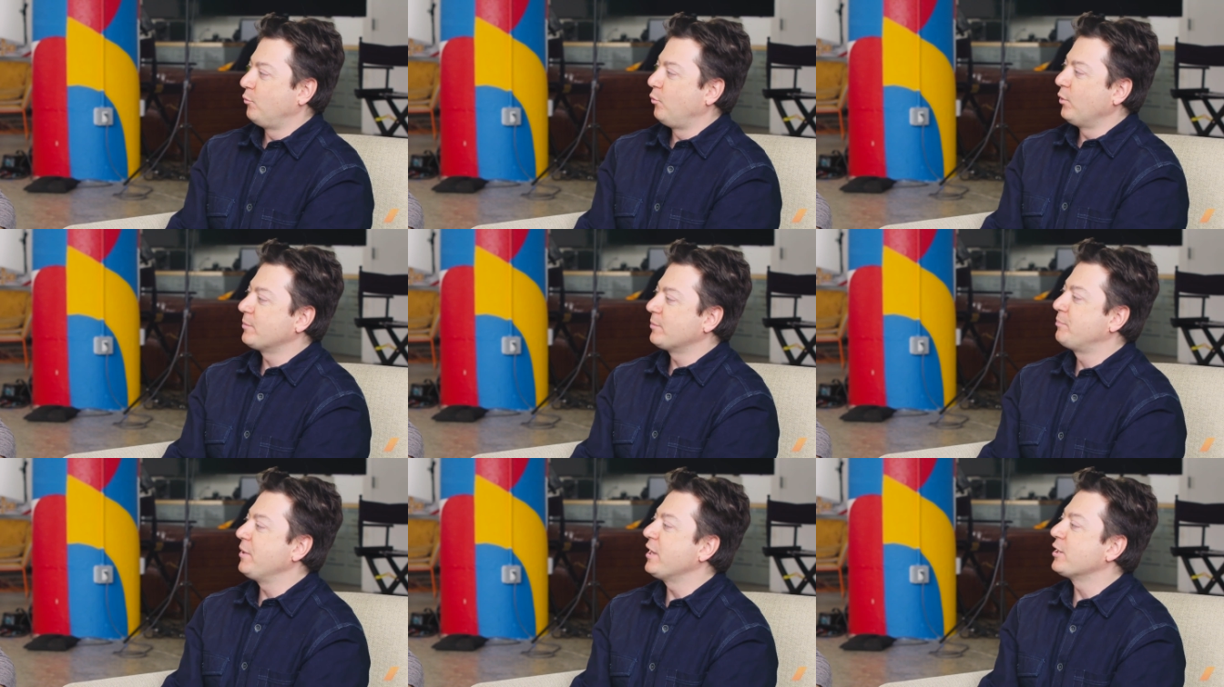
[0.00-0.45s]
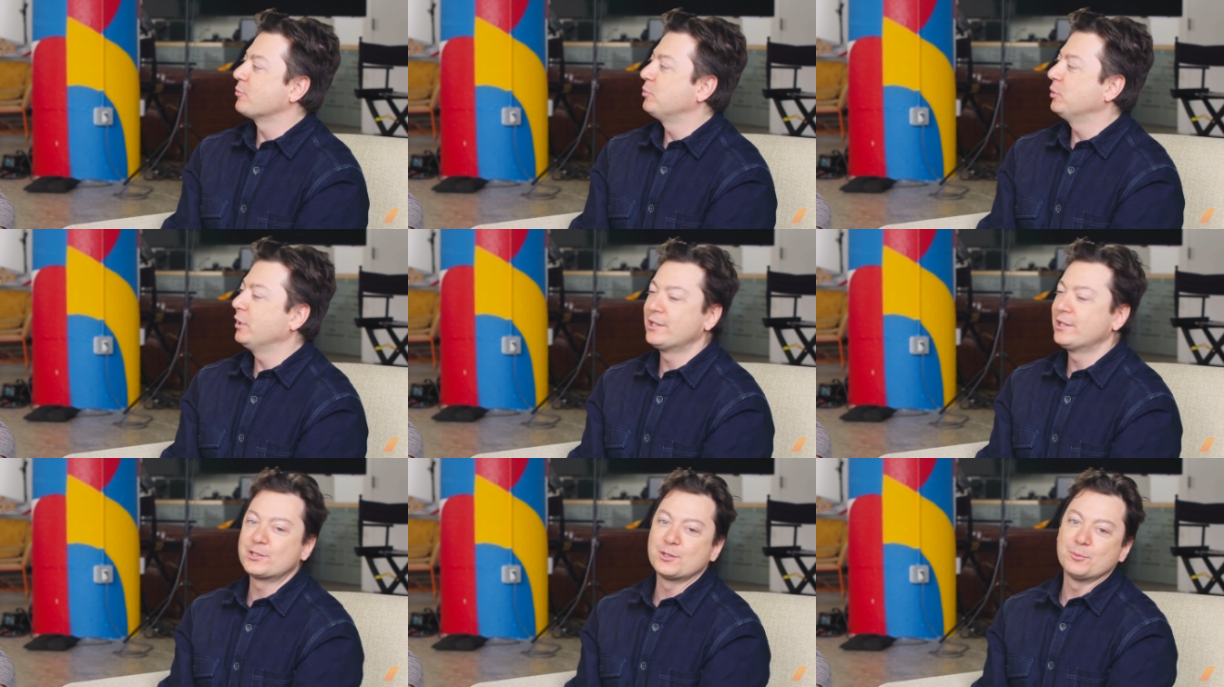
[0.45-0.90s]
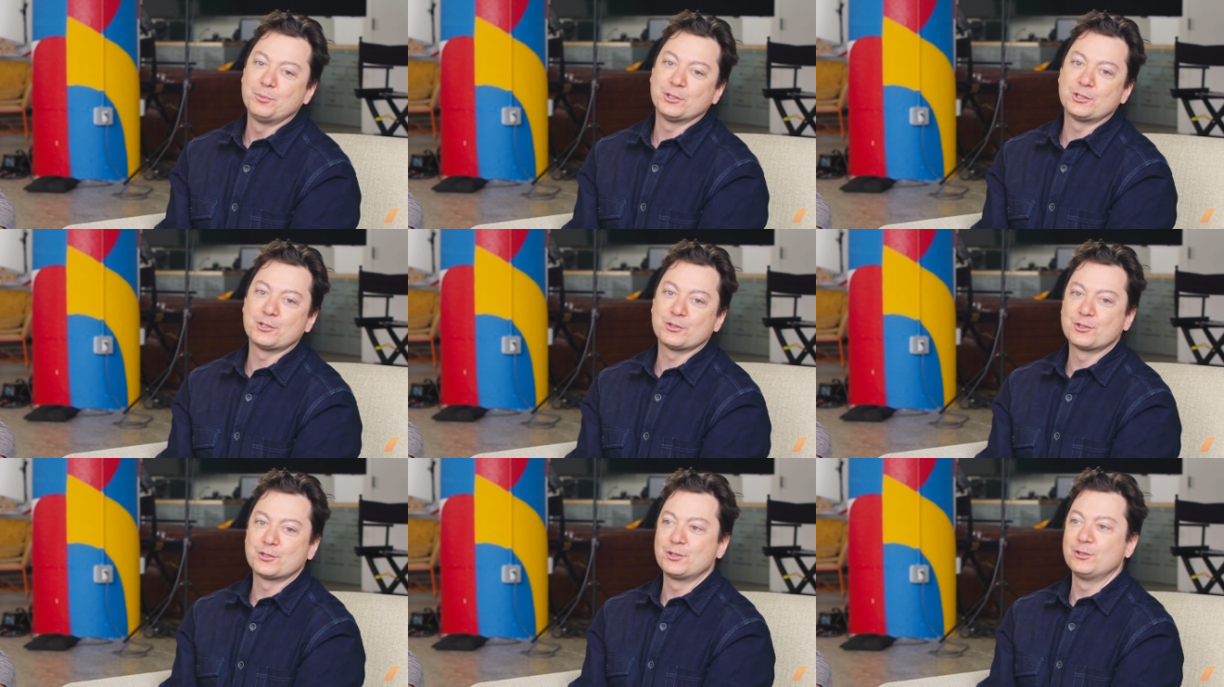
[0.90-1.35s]
what better place to
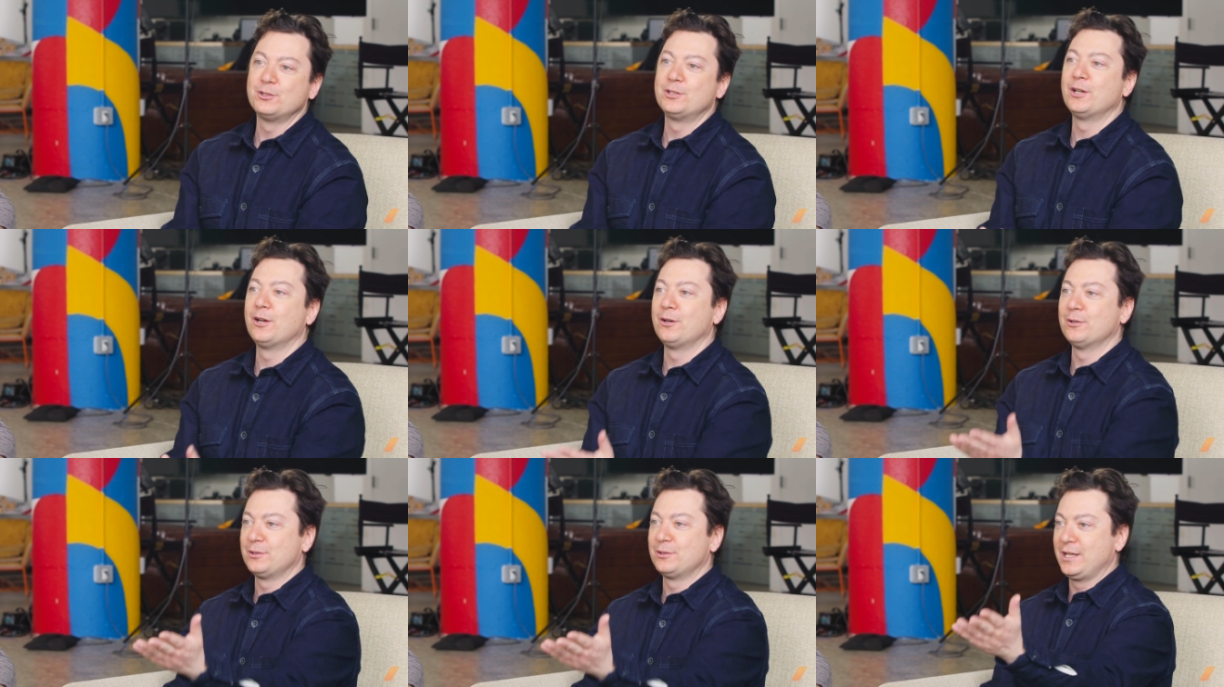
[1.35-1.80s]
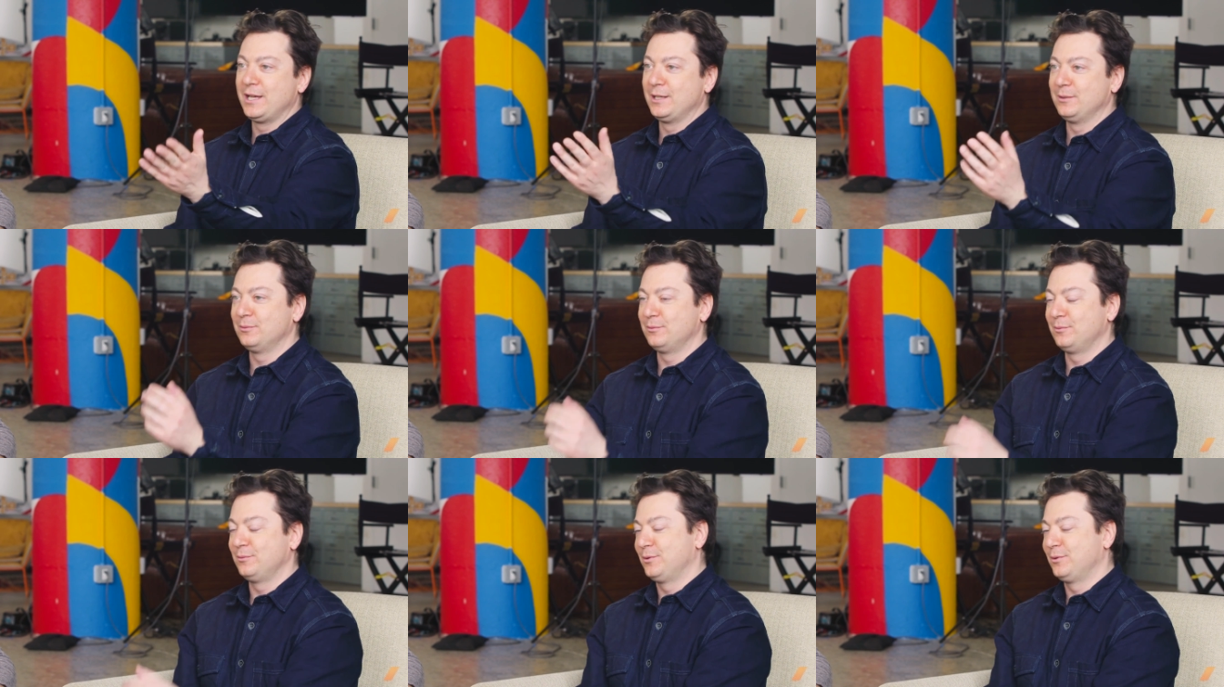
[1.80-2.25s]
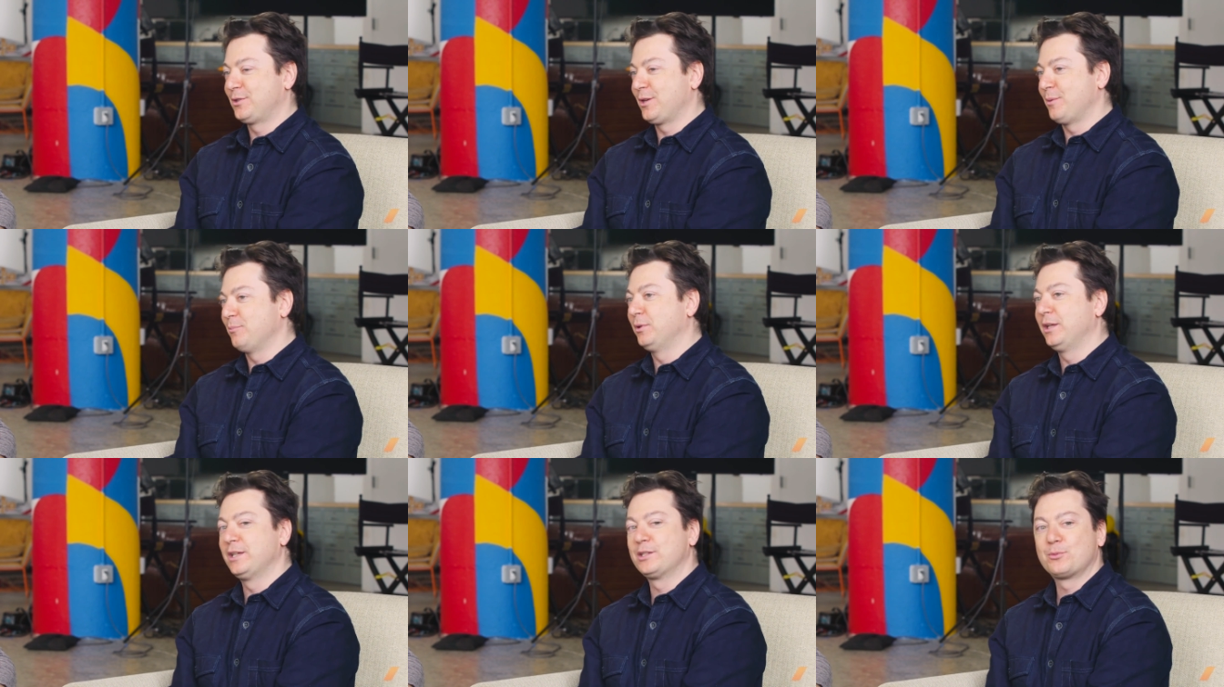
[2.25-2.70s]
put your studio than
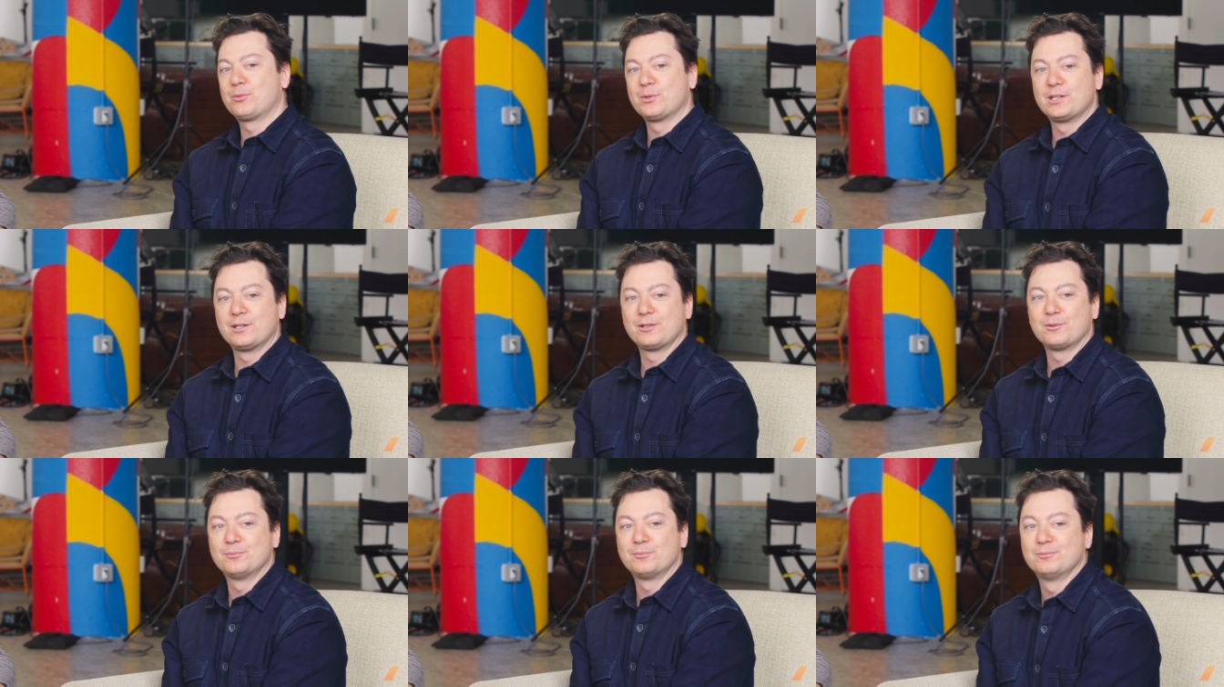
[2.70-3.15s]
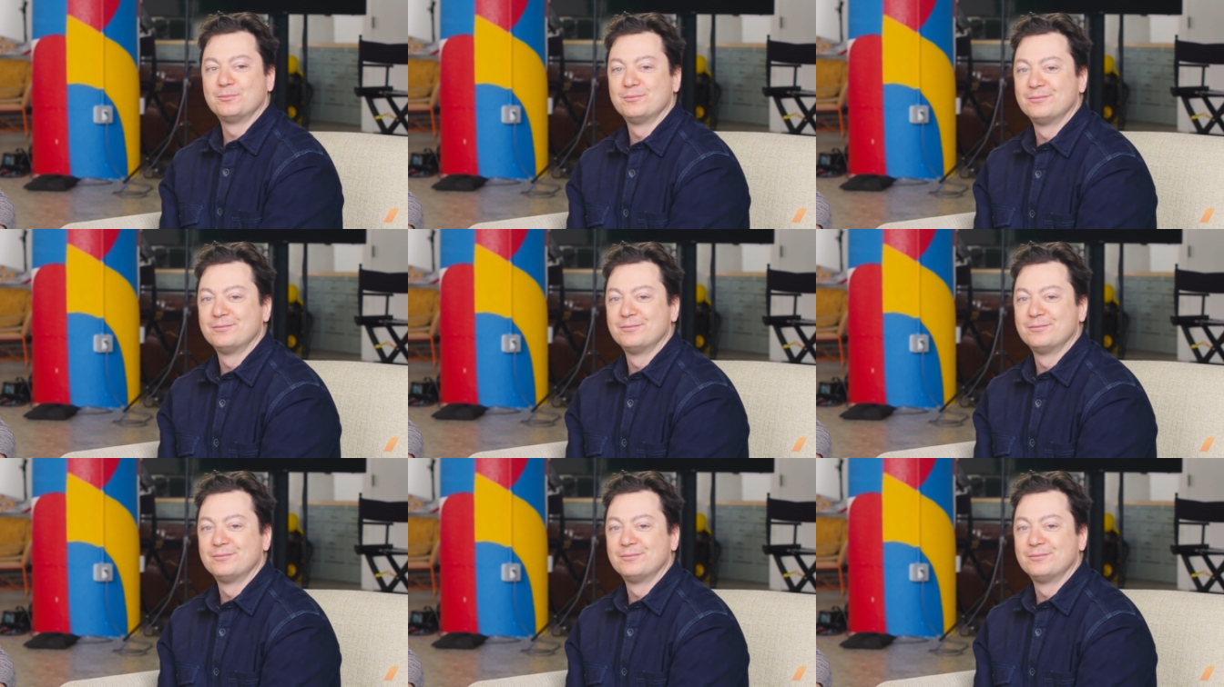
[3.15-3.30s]
someplace where they're